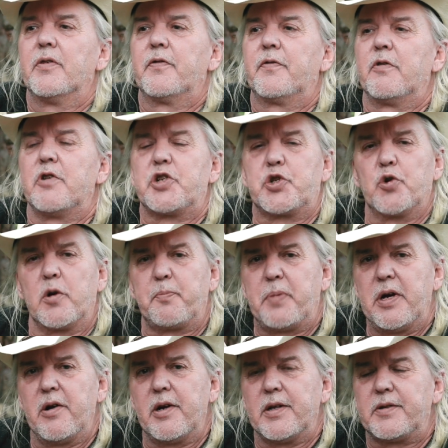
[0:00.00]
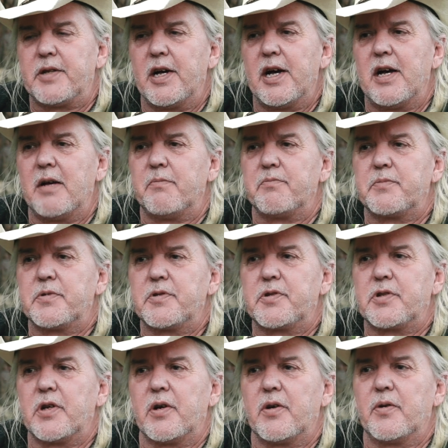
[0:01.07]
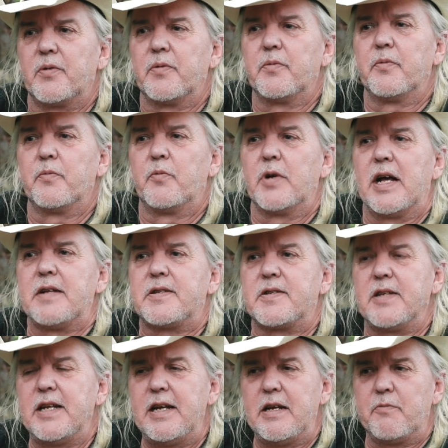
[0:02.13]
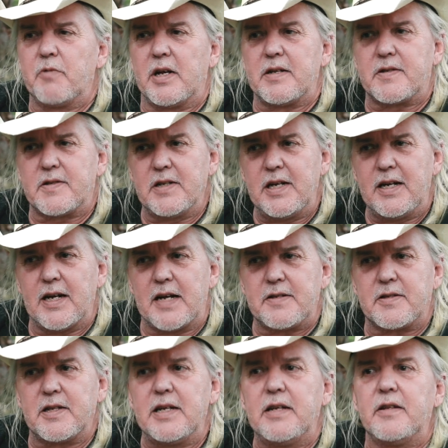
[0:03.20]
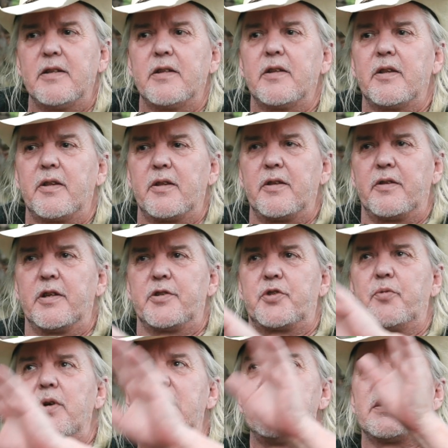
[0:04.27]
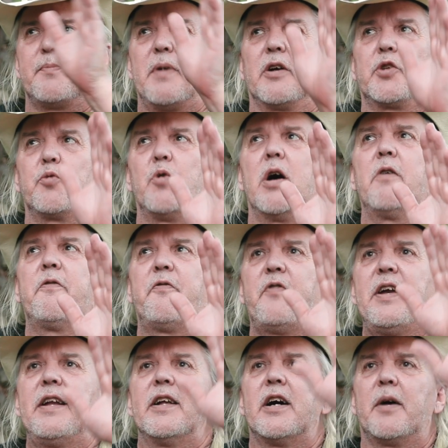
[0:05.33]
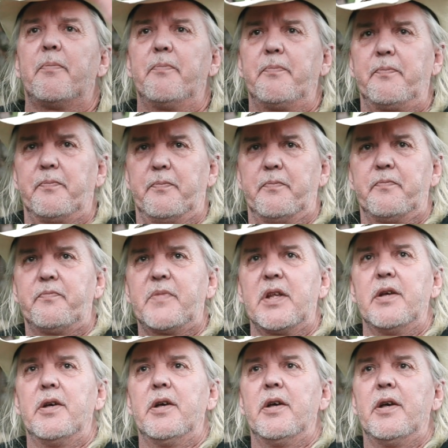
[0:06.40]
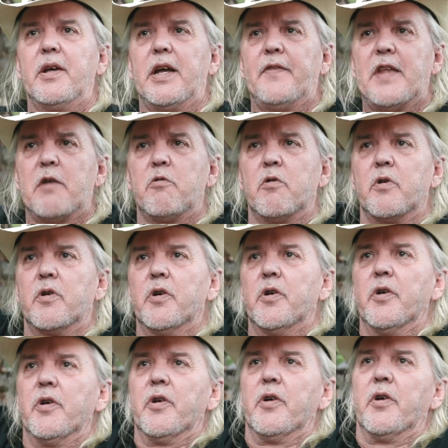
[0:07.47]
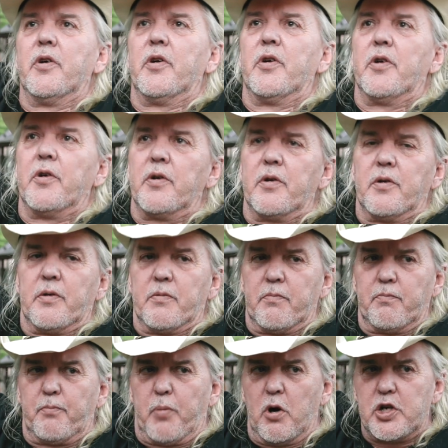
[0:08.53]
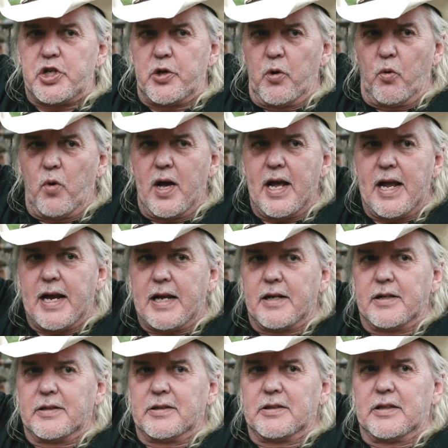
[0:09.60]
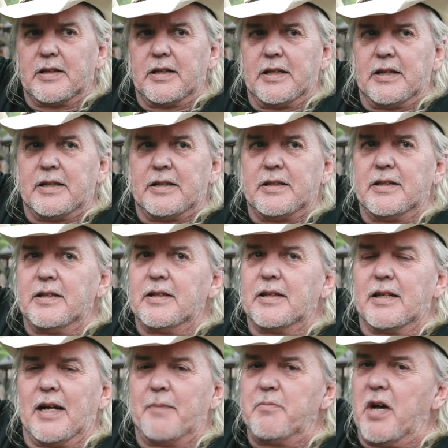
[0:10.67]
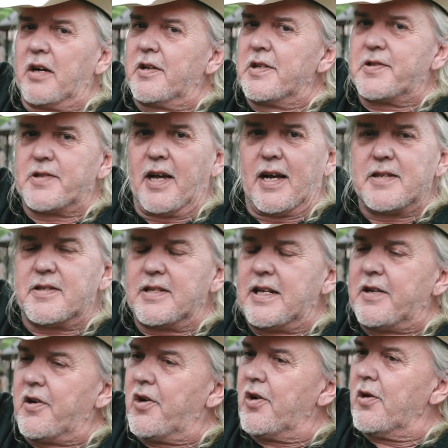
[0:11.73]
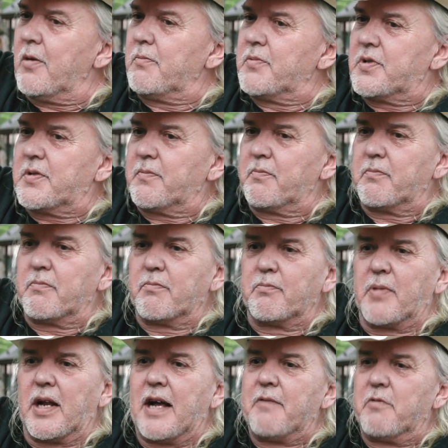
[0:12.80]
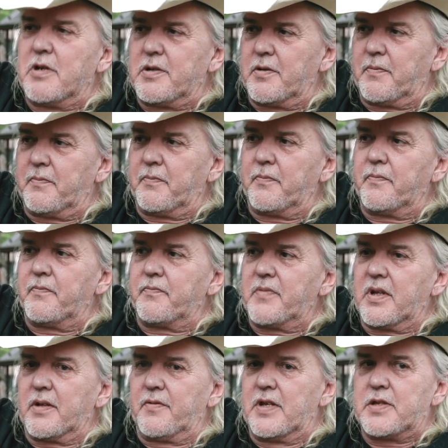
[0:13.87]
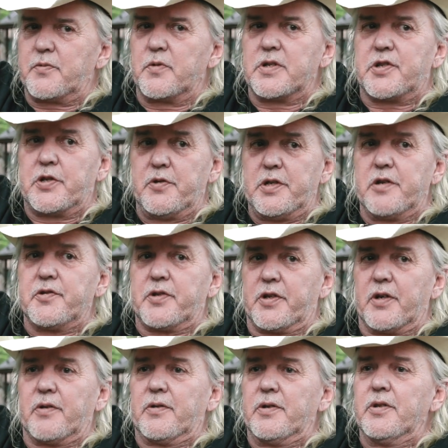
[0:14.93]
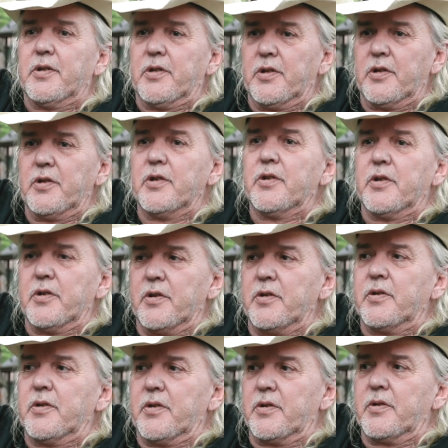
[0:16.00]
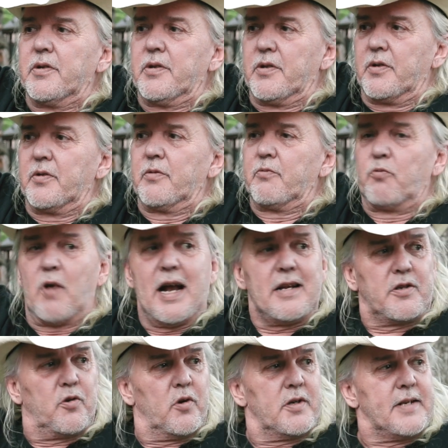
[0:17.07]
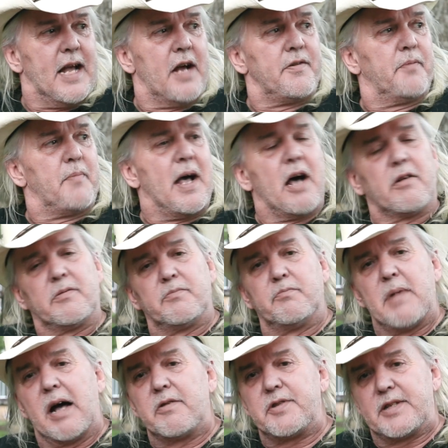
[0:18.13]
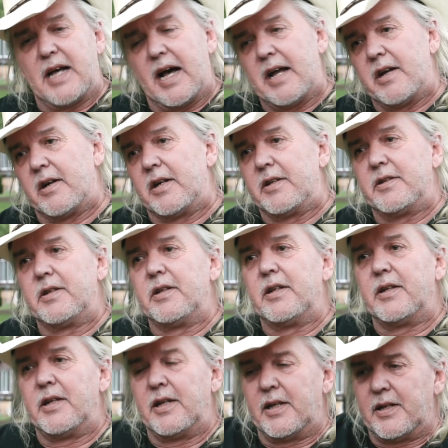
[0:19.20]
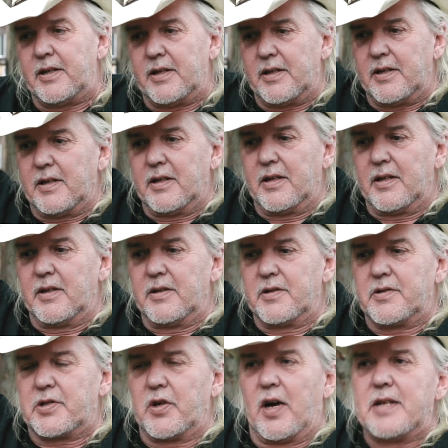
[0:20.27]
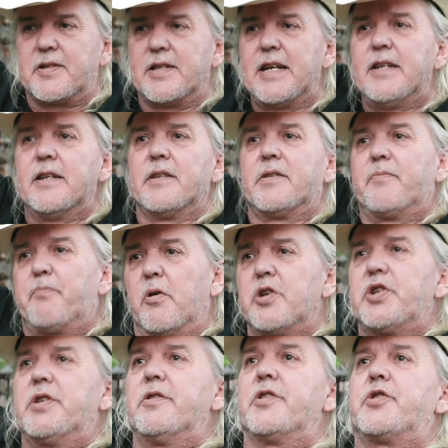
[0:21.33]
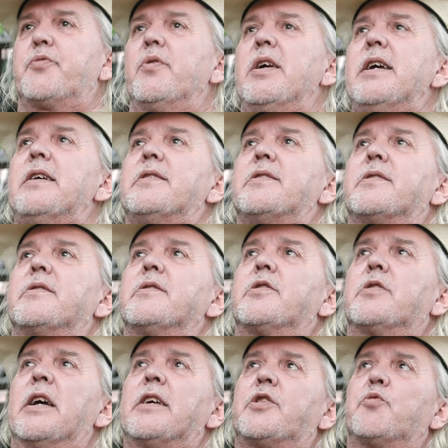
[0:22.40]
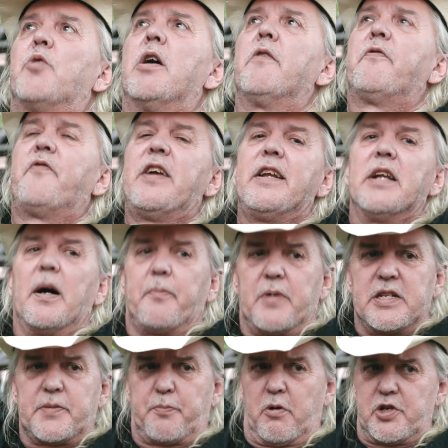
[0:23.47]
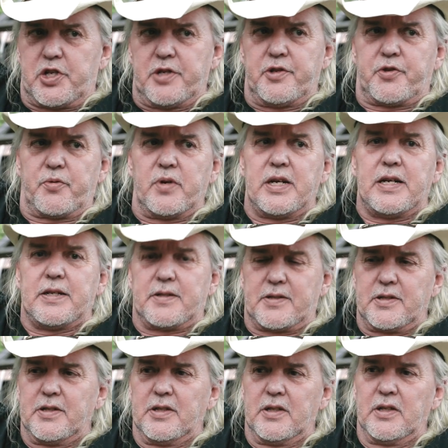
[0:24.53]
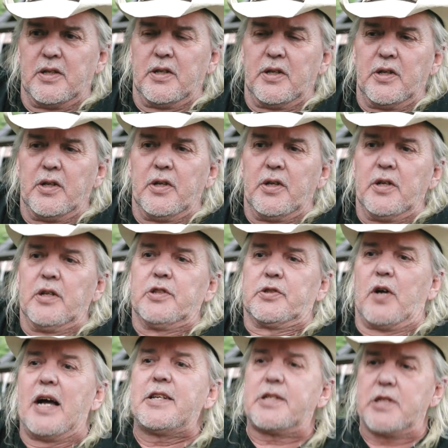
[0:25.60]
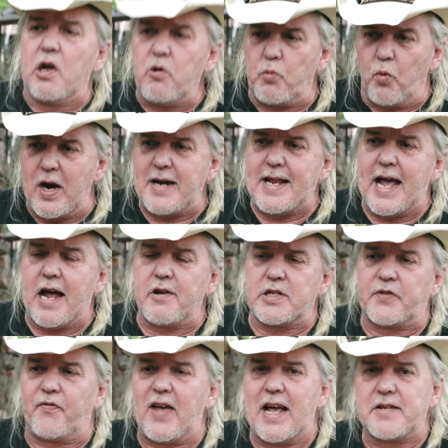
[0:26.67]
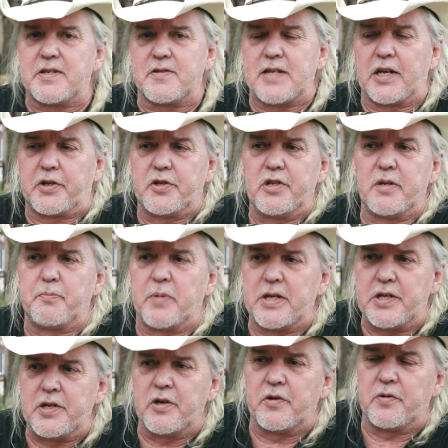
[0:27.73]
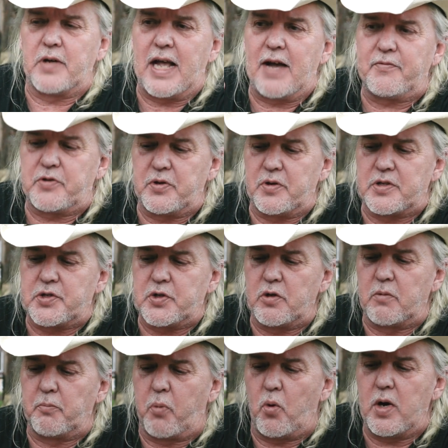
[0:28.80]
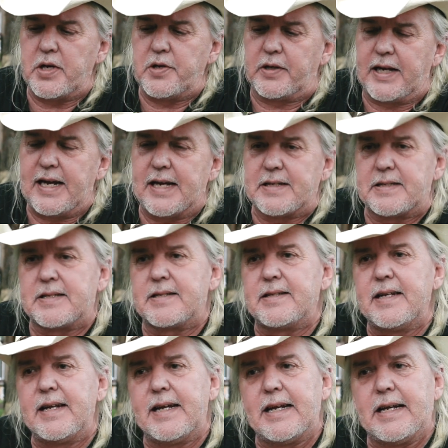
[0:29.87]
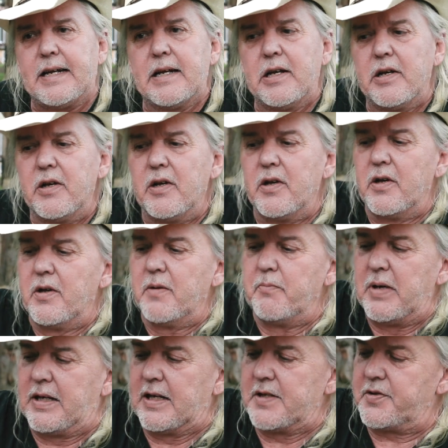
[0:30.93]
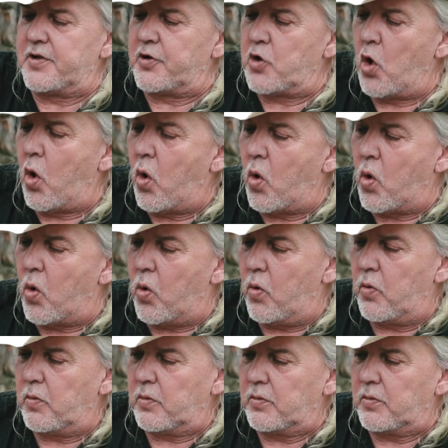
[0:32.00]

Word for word: for a short period of time. So when I seen what I seen, I seen the trees about twelve feet up, and they were pushing away. And I'm not going to say I seen arms. No, this is when? This was two years ago. So two years ago, right here. Right, going down the mountain, Mount Zion. And so I seen it pushing the trees, like twelve feet up. It's pushing trees. So I slowed way down as fast as I could, but you know, after a certain point, you can't see because the knoll